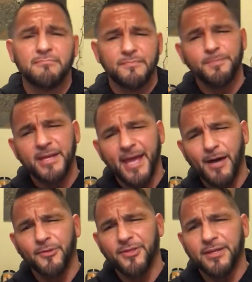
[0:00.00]
being
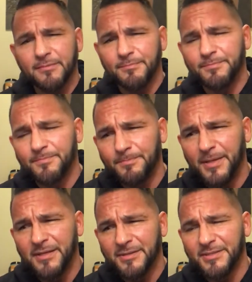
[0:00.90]
healthy and
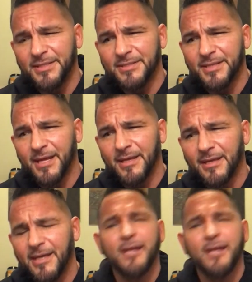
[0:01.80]
being clean today. And I